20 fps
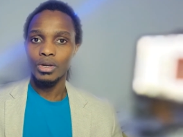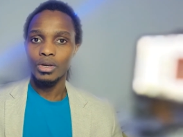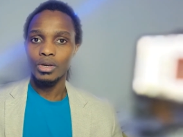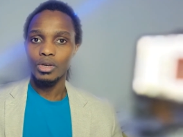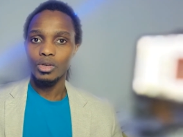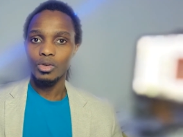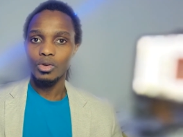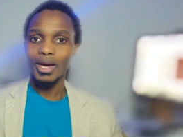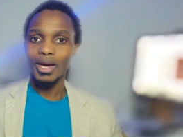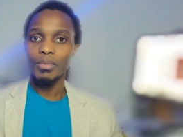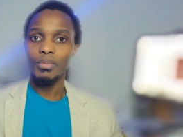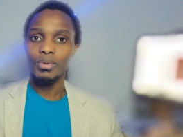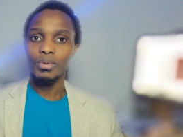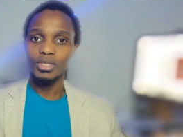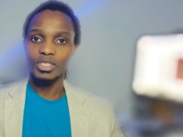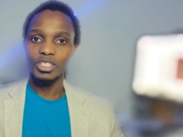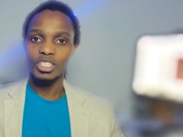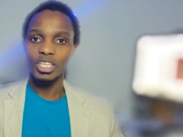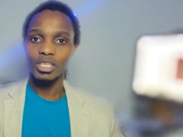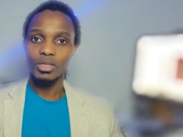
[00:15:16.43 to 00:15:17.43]
You
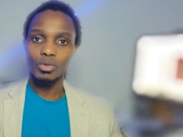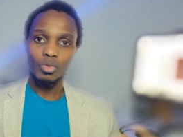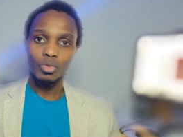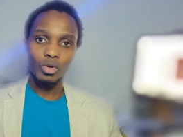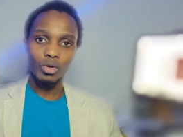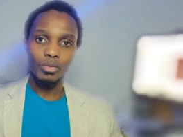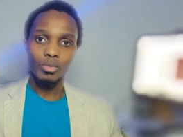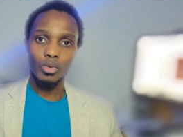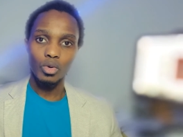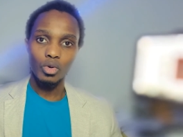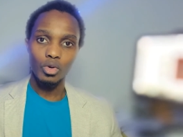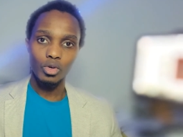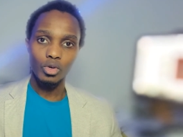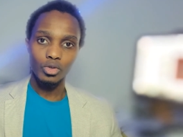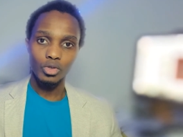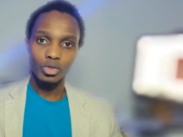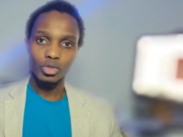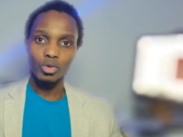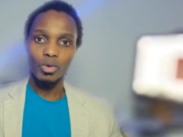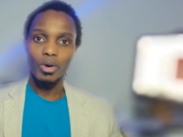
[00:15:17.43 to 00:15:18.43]
appreciate the world more
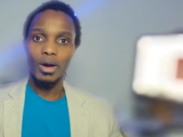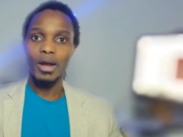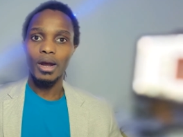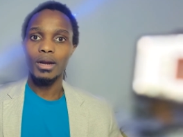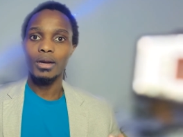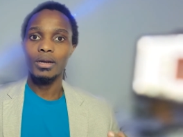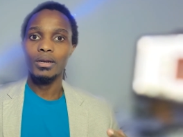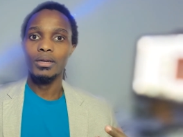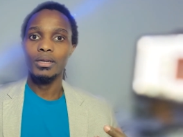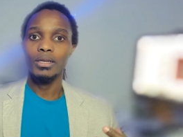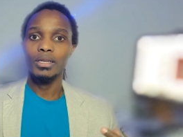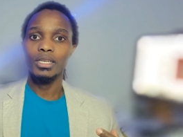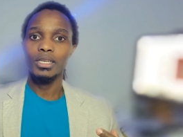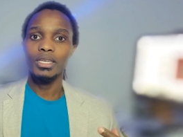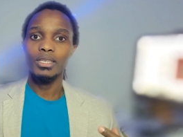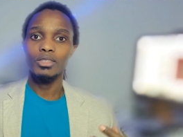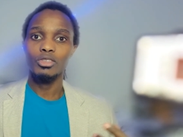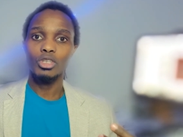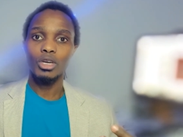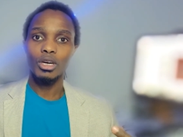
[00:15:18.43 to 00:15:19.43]
because you are
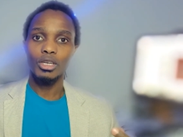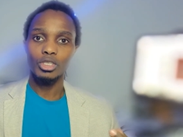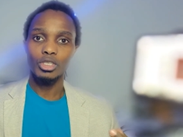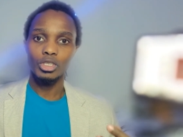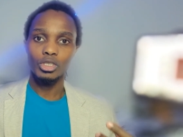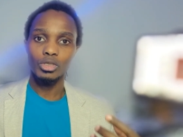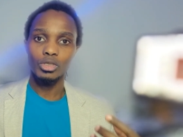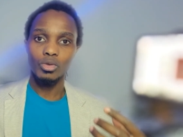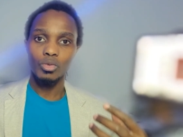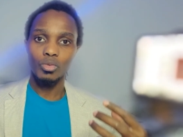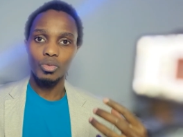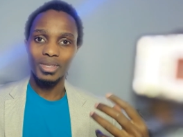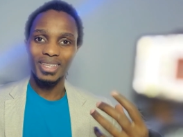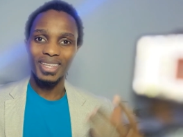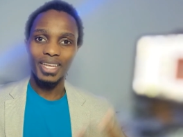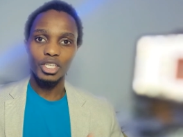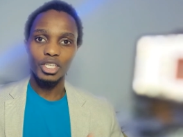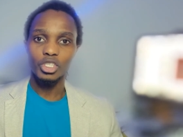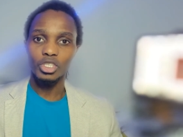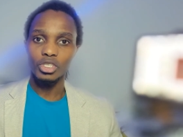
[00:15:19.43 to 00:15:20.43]
in touch with
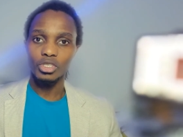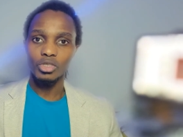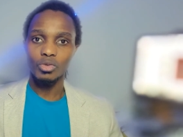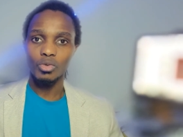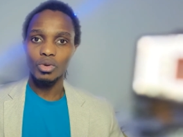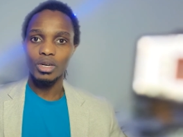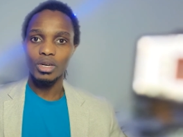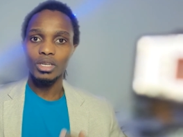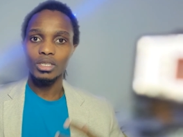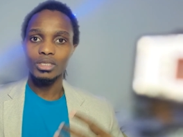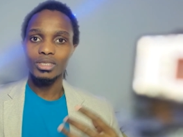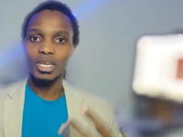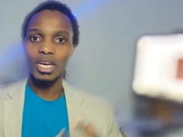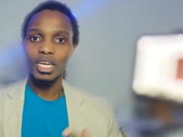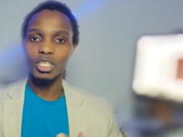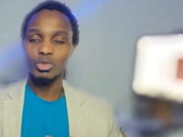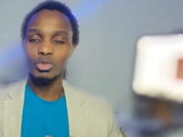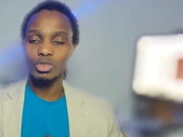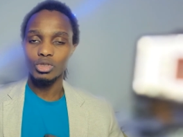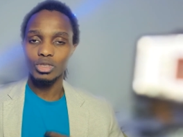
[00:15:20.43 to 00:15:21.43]
nature. You are in
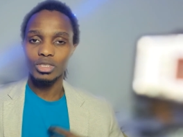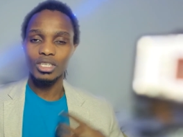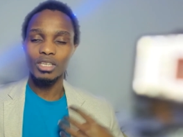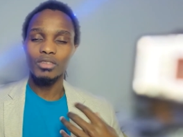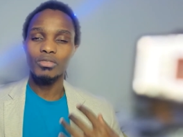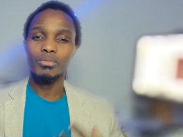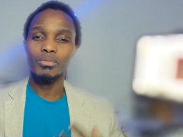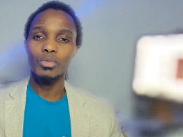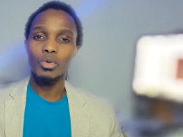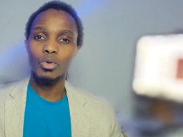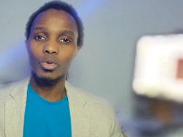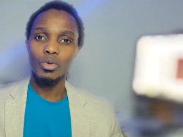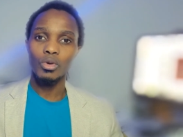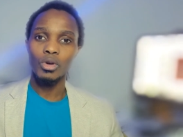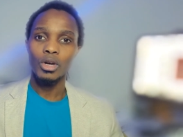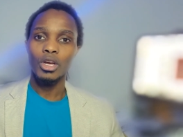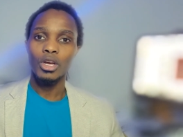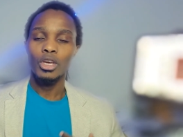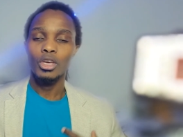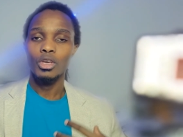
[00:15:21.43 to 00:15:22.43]
touch with yourself more.
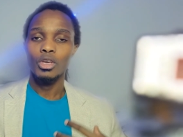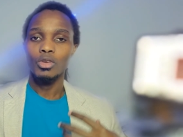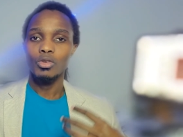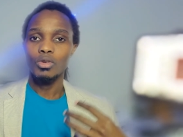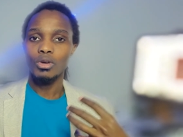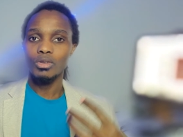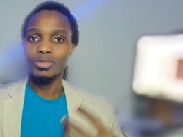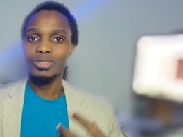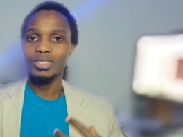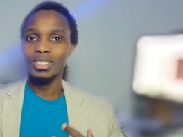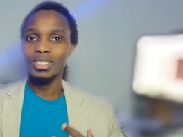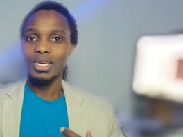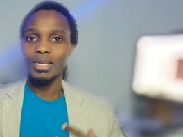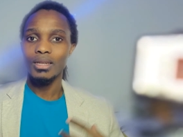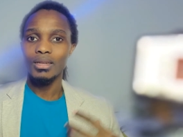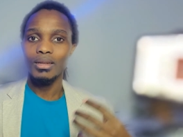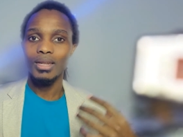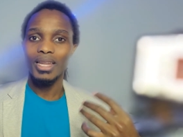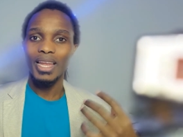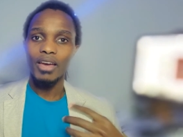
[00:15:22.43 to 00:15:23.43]
You understand
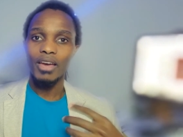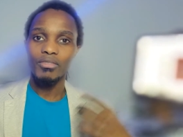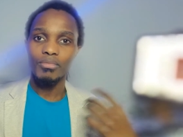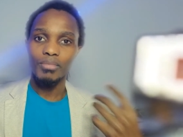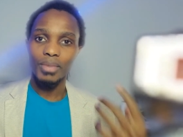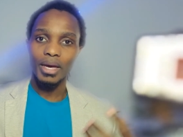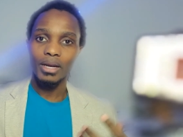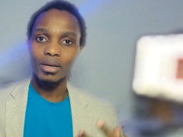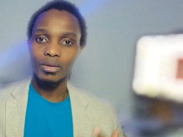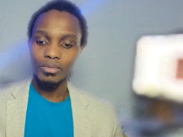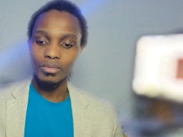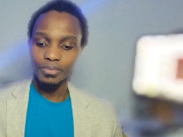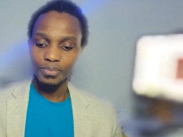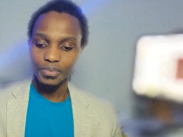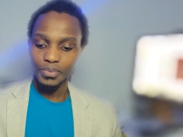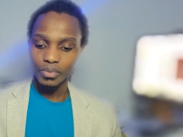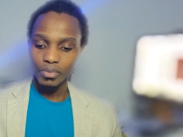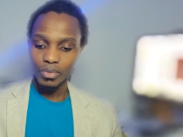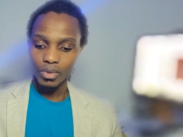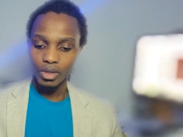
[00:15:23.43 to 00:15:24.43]
life better
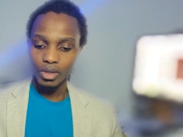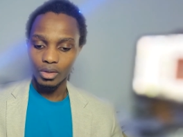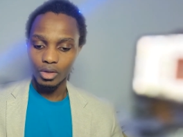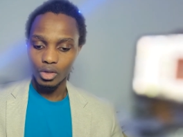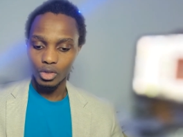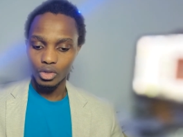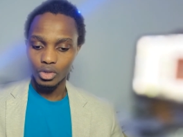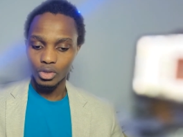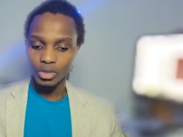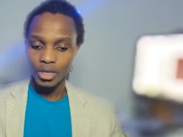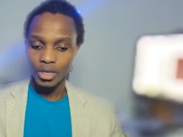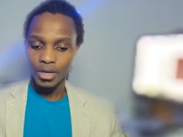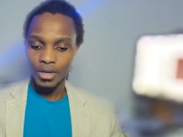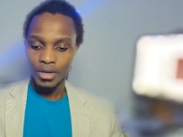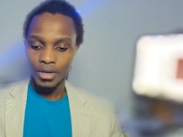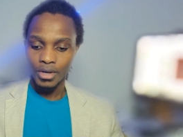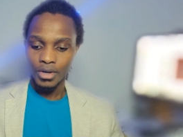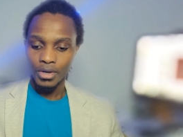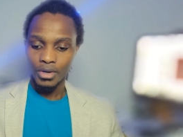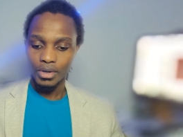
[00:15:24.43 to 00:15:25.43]
because
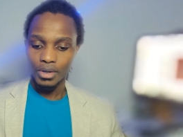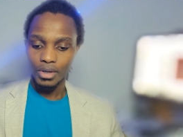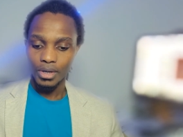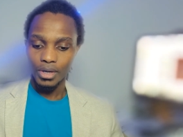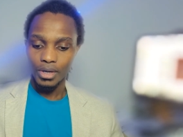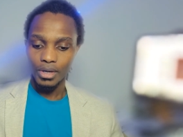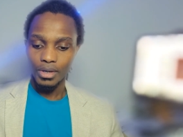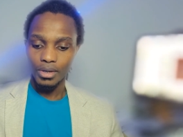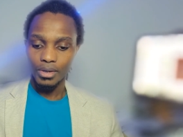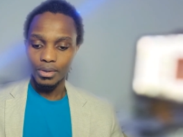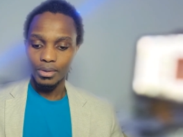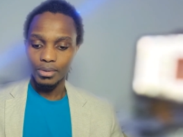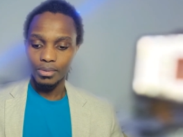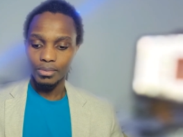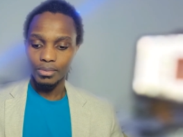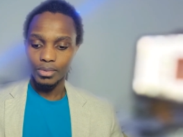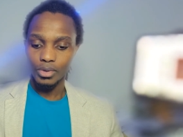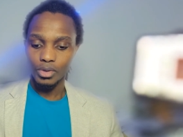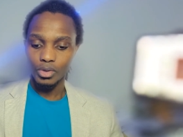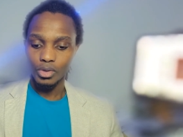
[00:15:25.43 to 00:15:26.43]
no
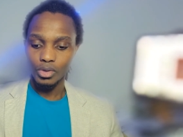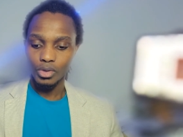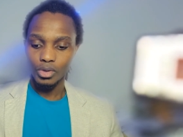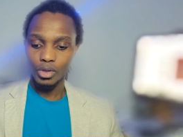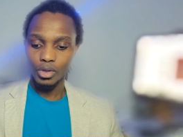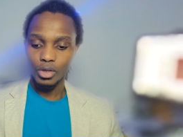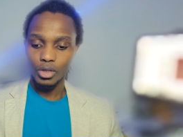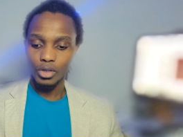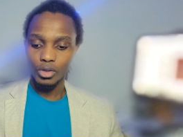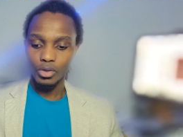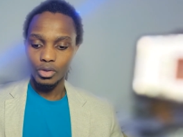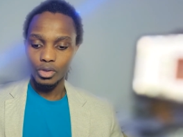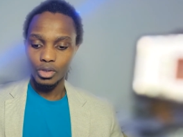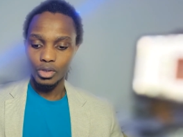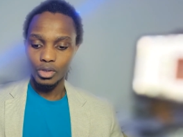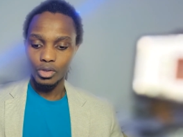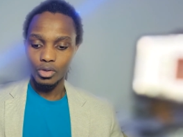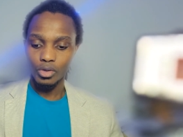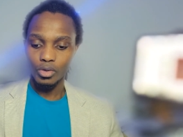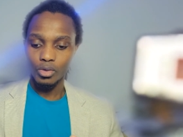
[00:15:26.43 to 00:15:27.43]

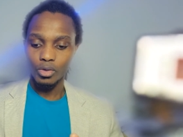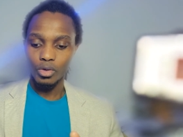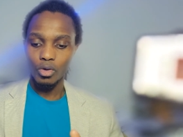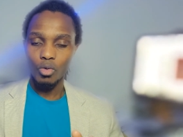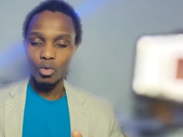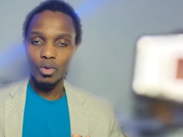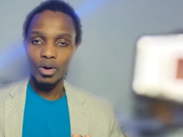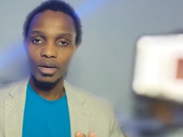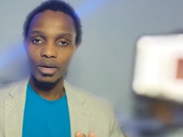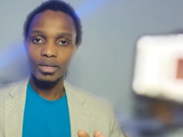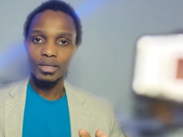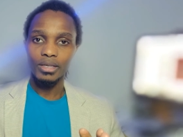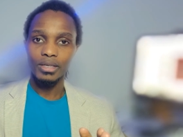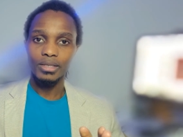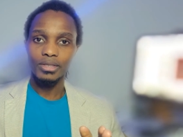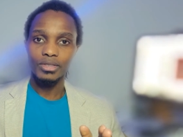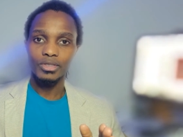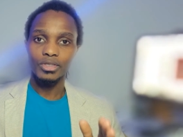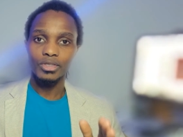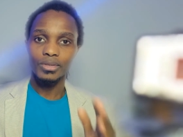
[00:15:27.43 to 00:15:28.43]
one
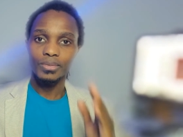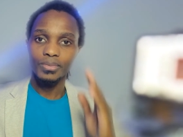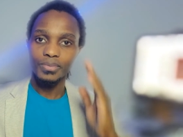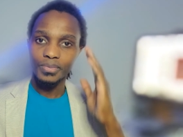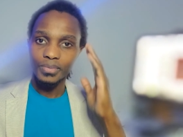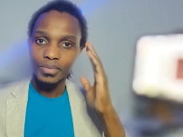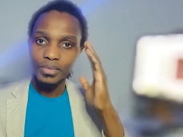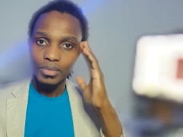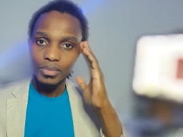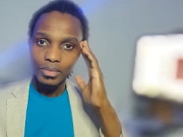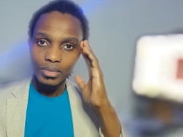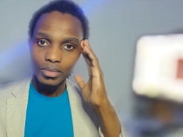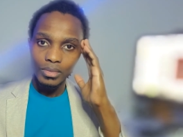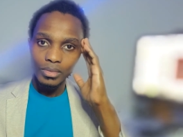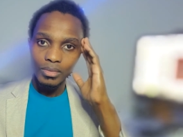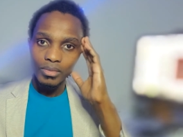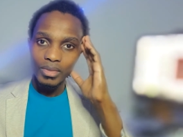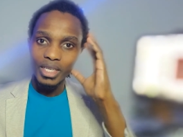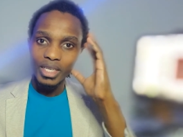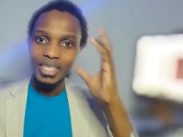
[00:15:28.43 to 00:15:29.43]
is
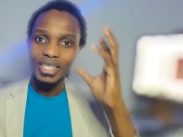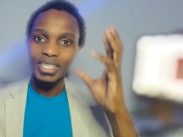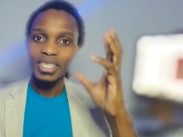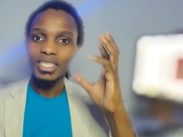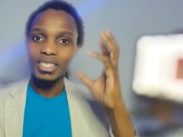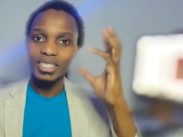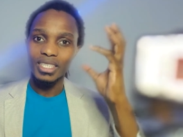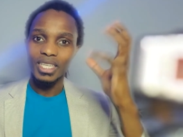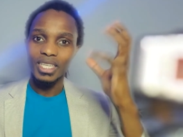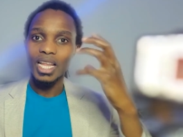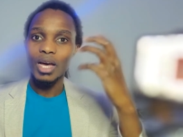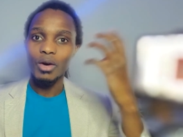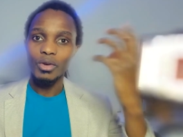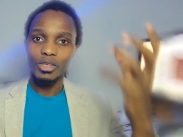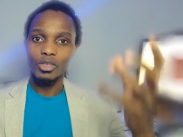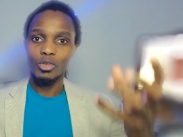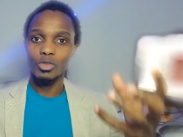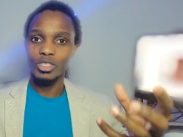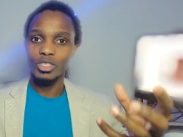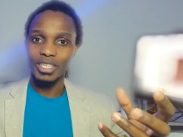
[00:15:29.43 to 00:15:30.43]
clouding
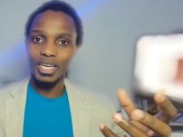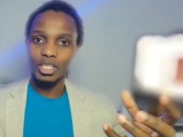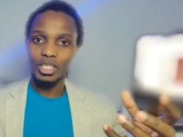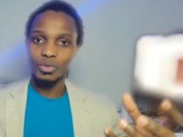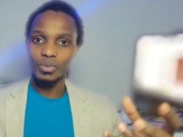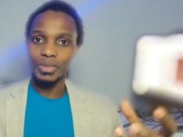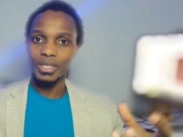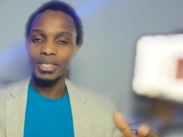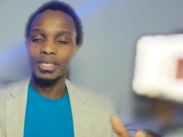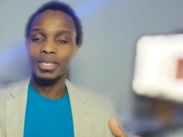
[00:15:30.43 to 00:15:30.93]
your judgment.